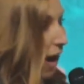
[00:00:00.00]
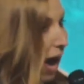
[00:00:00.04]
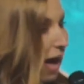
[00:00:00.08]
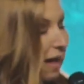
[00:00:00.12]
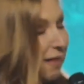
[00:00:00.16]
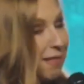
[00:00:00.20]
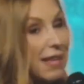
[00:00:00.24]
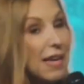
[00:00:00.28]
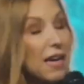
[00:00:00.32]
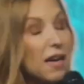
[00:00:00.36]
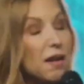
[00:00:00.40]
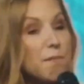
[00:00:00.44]
I
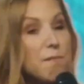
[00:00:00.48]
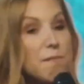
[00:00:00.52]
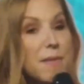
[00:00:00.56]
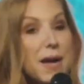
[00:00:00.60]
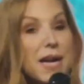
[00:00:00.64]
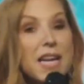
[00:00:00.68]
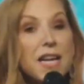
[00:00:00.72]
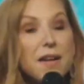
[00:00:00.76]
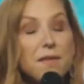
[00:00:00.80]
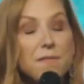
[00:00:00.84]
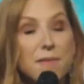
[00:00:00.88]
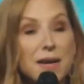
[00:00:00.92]
think
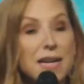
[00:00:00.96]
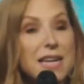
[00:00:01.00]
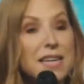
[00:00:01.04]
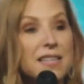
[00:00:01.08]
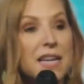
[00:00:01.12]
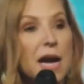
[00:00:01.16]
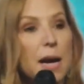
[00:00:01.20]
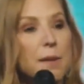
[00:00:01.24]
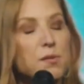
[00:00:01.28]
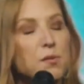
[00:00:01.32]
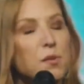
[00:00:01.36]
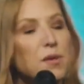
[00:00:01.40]
many, many
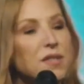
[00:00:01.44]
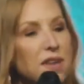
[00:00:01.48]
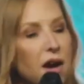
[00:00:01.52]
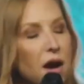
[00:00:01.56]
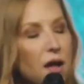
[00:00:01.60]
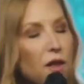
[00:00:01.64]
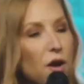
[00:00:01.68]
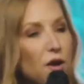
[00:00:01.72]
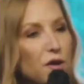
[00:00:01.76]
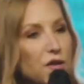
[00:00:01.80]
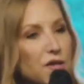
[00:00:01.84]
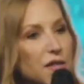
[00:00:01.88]
times we
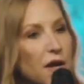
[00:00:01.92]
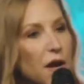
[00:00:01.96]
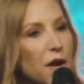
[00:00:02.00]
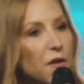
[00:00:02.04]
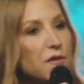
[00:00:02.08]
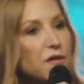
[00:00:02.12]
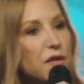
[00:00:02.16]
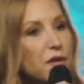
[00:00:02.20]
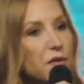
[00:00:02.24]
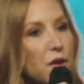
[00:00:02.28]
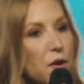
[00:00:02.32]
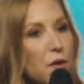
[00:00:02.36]
tell
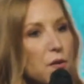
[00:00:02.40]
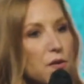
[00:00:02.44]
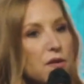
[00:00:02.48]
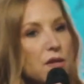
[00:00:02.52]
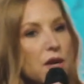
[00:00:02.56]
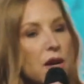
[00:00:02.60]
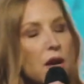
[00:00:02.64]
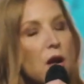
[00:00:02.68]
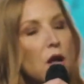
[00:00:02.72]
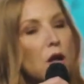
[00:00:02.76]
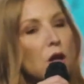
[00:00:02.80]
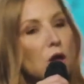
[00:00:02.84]
ourselves in those
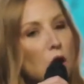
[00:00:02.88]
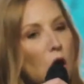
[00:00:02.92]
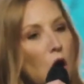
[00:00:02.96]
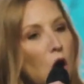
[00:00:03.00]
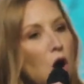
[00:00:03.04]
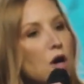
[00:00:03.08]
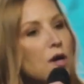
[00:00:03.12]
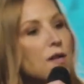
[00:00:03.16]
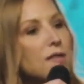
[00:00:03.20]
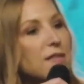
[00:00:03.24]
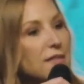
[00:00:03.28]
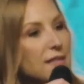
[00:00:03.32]

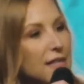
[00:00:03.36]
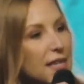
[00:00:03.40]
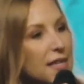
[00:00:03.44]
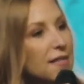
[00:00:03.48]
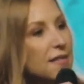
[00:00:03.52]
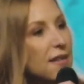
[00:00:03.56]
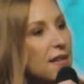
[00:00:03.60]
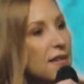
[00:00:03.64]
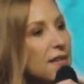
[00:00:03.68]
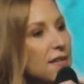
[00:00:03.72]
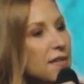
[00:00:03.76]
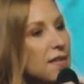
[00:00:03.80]
long
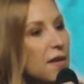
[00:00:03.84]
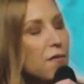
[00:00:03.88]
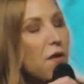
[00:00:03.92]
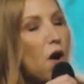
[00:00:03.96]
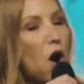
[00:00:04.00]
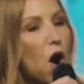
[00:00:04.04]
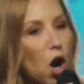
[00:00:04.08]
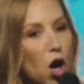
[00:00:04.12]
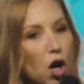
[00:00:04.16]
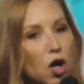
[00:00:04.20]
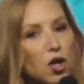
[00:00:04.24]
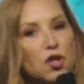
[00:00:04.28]
seasons of
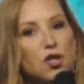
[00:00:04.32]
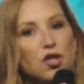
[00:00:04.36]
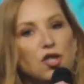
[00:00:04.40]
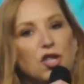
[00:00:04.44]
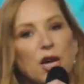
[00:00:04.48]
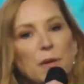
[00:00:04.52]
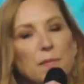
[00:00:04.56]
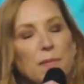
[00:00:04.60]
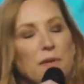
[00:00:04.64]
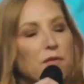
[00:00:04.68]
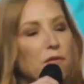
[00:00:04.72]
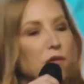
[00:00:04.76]

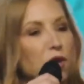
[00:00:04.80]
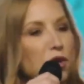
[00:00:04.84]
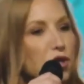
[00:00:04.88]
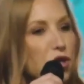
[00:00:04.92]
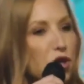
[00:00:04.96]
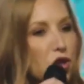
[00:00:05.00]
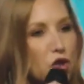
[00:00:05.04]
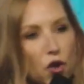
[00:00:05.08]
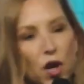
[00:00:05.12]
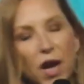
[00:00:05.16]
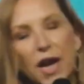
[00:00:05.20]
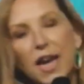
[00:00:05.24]
hardship and
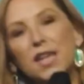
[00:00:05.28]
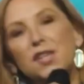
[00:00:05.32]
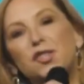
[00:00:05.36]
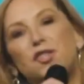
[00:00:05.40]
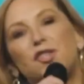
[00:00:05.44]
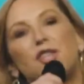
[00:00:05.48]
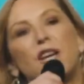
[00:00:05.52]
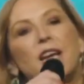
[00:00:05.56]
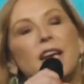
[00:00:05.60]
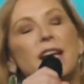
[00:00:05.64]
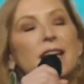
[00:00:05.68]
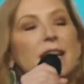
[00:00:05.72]

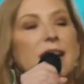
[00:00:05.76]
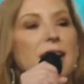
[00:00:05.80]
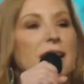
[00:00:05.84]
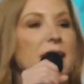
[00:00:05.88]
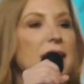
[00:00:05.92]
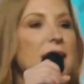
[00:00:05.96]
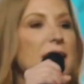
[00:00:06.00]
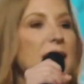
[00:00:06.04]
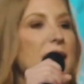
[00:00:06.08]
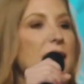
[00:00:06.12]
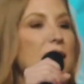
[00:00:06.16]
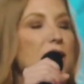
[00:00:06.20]
frustration and
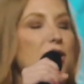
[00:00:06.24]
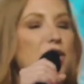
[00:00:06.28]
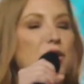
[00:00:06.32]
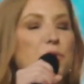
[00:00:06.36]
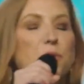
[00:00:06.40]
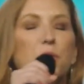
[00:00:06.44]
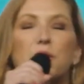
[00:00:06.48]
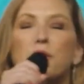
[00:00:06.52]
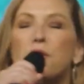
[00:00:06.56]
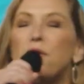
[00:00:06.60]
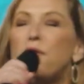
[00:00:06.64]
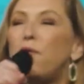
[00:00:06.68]
just
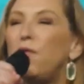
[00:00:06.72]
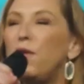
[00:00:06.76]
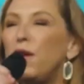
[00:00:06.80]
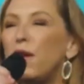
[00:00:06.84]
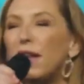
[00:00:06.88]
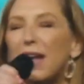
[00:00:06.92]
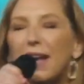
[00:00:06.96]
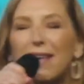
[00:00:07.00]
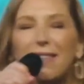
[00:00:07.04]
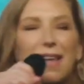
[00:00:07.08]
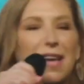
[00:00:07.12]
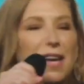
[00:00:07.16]
where you feel
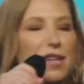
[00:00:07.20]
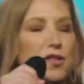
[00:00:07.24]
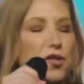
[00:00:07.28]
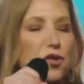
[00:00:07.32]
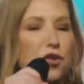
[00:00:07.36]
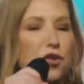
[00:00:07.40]
like things are